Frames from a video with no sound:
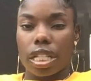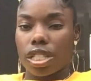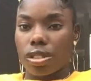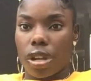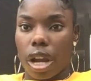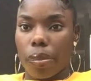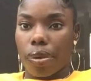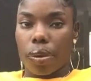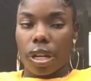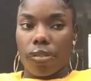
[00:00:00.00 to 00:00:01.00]
Instagram or
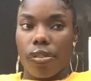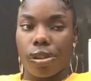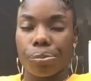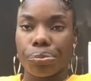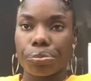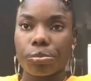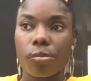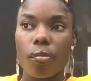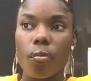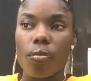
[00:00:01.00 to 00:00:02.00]
whatever,
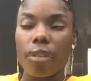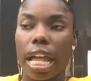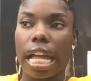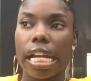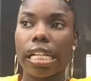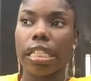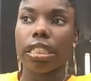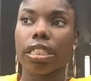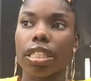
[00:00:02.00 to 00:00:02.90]
and